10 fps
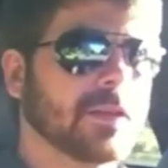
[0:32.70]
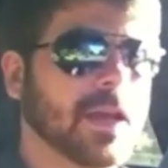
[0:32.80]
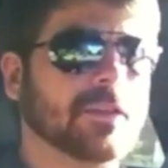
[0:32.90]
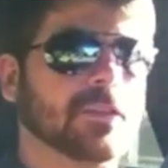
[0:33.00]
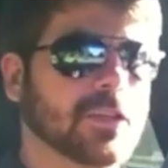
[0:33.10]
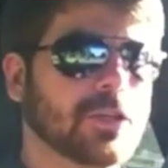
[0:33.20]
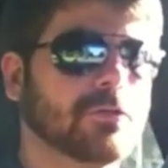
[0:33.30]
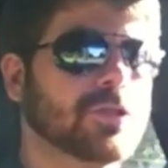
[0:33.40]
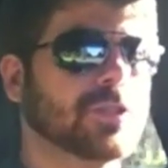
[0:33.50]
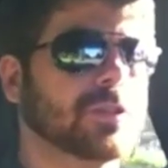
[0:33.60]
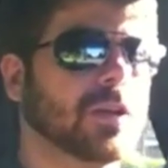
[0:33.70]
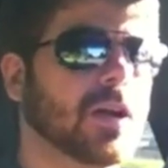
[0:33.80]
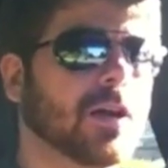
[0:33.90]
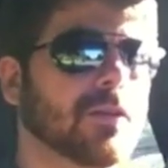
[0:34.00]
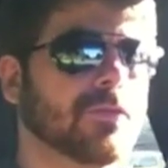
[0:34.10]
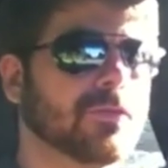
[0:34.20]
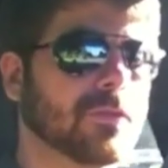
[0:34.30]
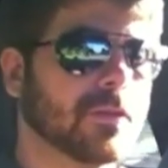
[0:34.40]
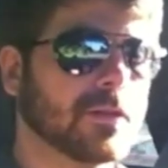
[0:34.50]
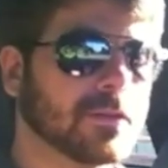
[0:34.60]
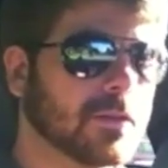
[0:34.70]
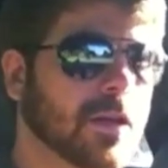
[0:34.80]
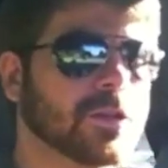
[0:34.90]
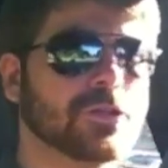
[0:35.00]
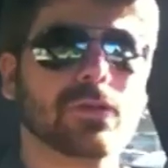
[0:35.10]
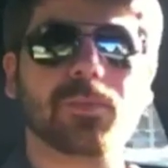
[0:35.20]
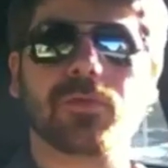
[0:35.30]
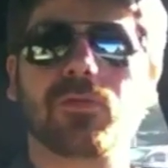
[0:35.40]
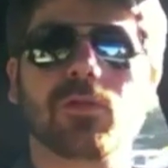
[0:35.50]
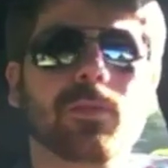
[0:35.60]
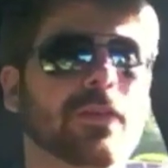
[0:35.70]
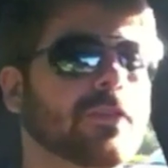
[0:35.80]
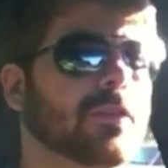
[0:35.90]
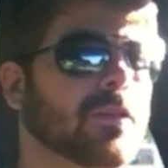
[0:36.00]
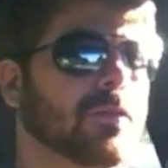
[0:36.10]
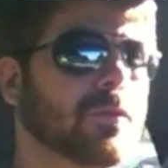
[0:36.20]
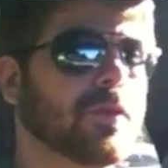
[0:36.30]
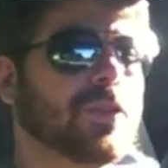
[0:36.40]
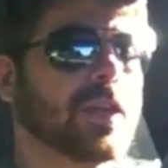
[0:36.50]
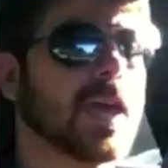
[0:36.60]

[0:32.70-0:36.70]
execution of luxury performance with the